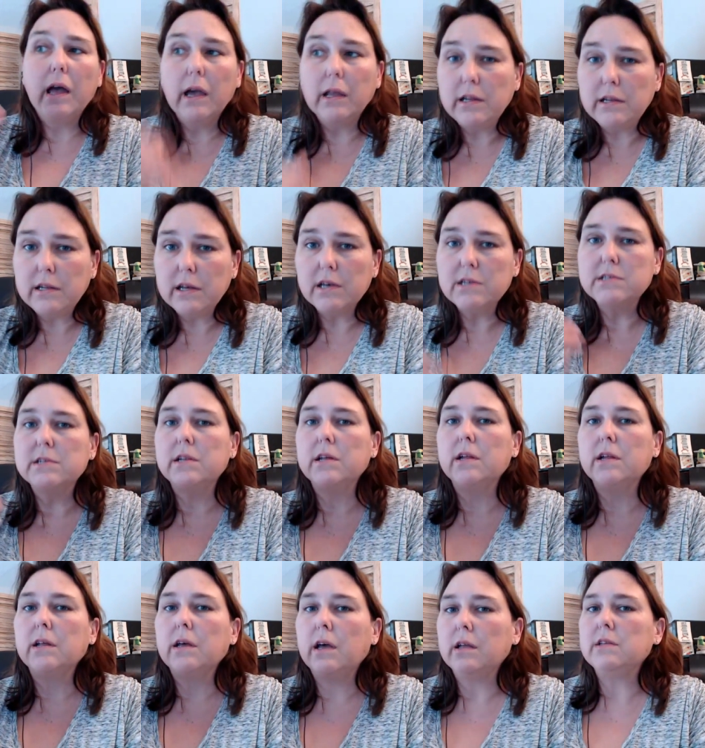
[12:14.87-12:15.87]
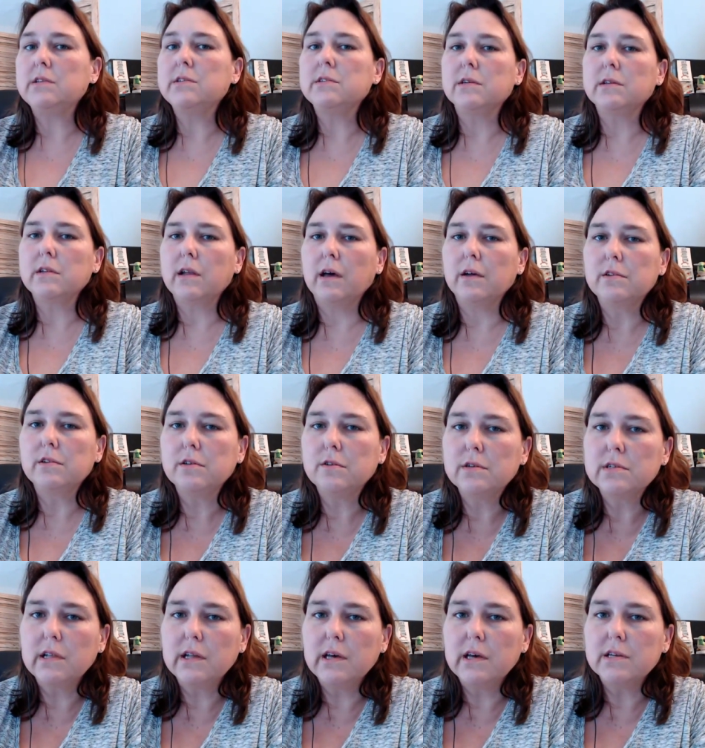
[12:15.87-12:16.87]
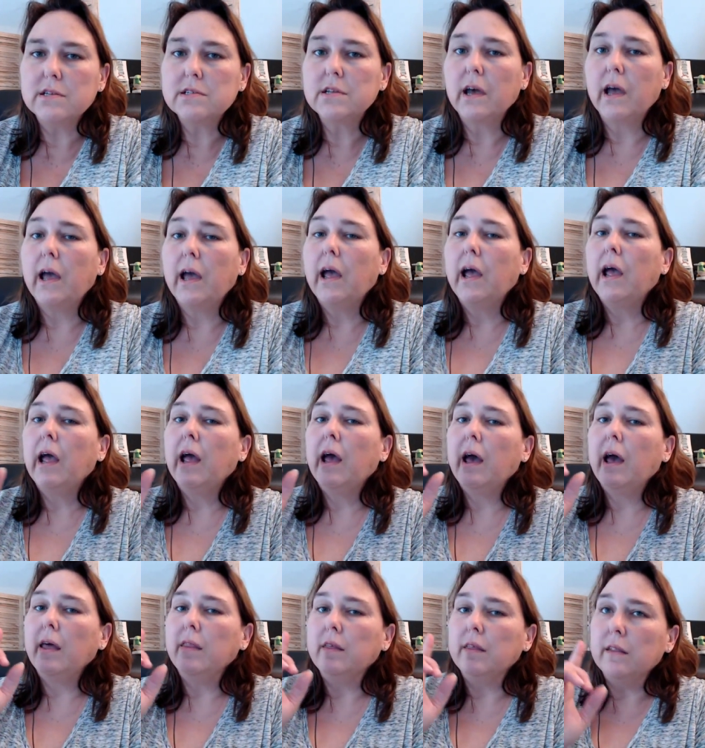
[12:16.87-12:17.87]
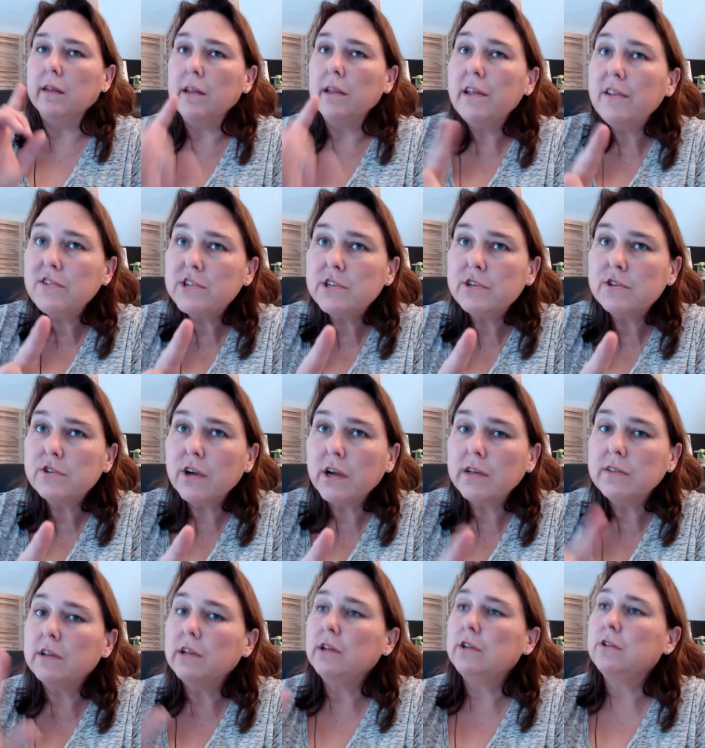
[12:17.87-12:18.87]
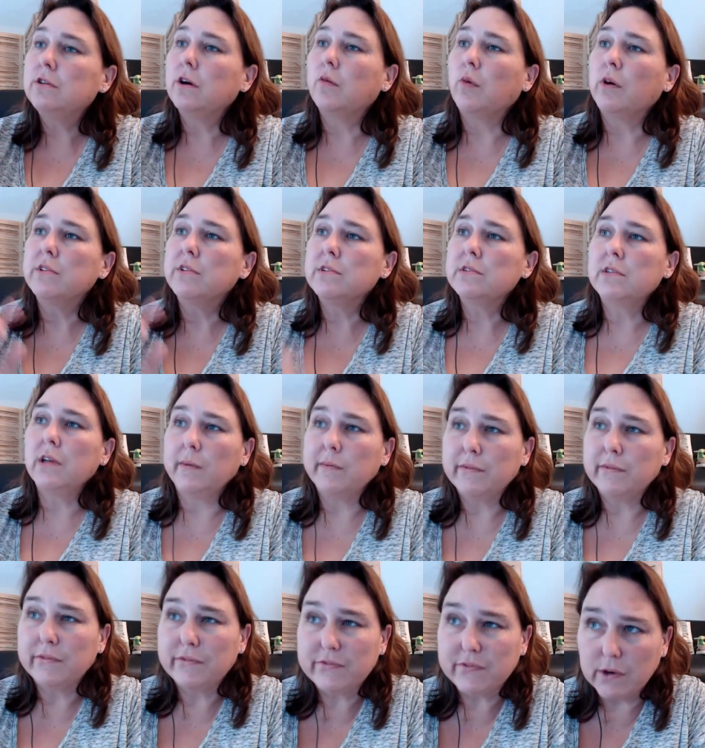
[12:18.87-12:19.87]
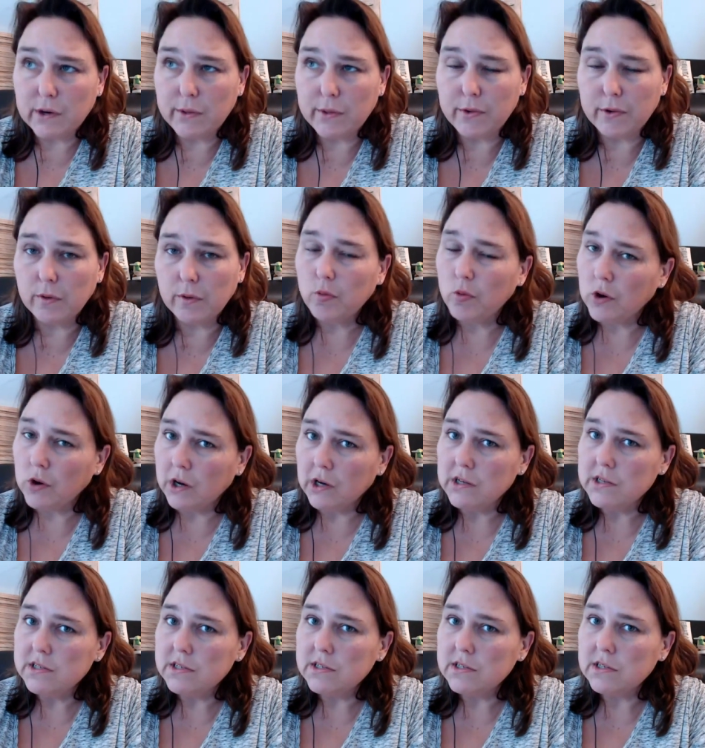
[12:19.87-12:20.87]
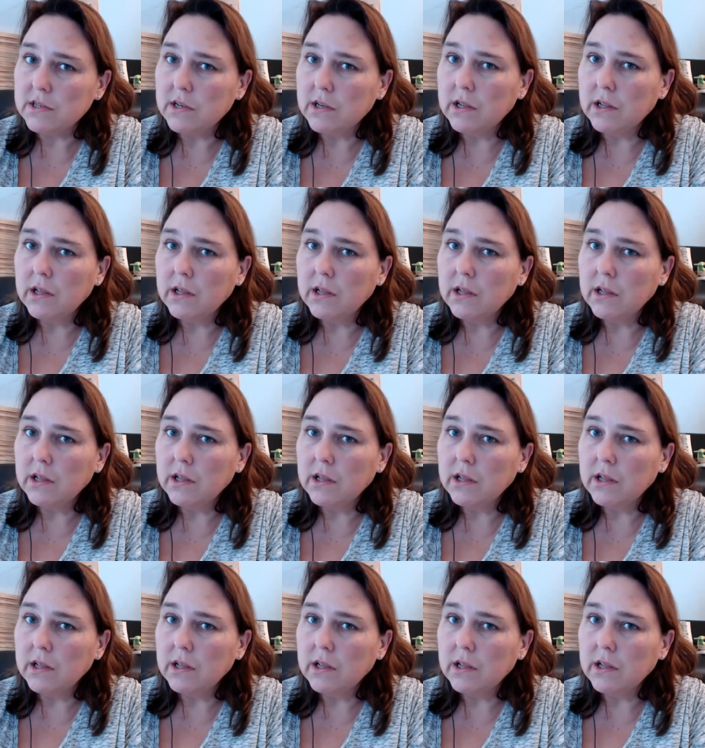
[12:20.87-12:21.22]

and he tested it and he sent it out to his list. And then the ninja trick that he took one step further was